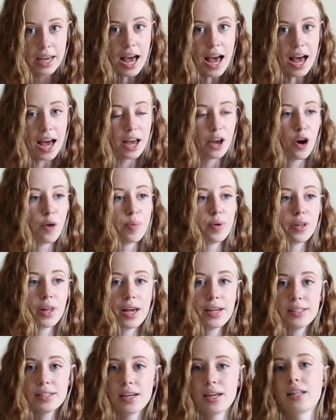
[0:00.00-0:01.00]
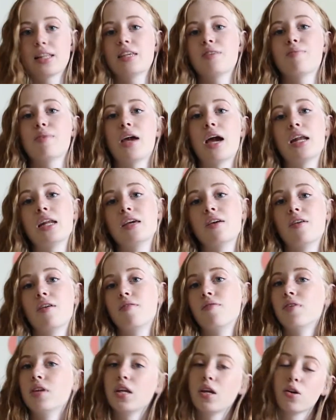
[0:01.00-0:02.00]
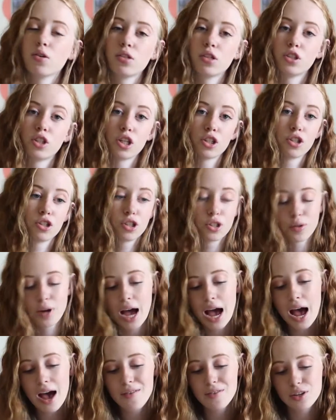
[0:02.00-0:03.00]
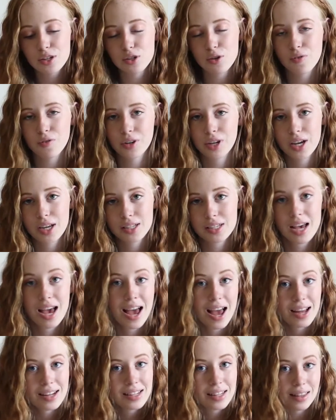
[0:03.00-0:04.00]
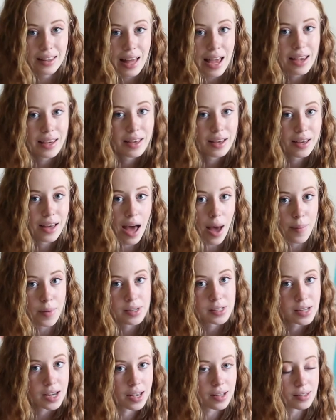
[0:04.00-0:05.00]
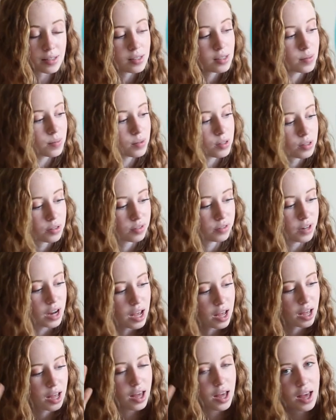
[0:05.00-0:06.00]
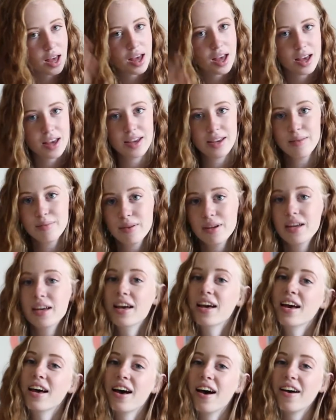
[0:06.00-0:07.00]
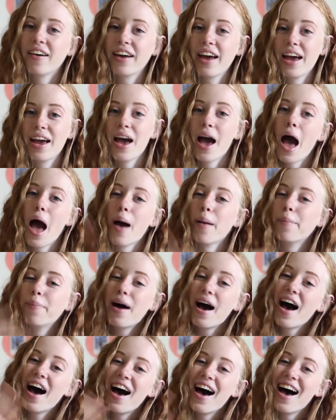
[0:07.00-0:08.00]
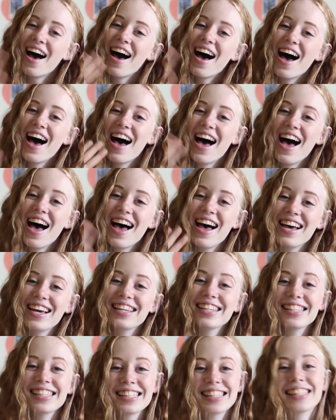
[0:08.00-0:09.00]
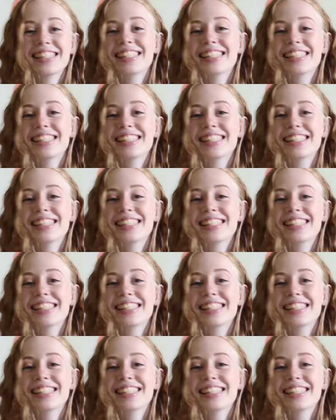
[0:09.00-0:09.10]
Yeah, I hope you liked it. Leave me any video suggestions you have and don't forget to like, comment, and subscribe. Okay, bye!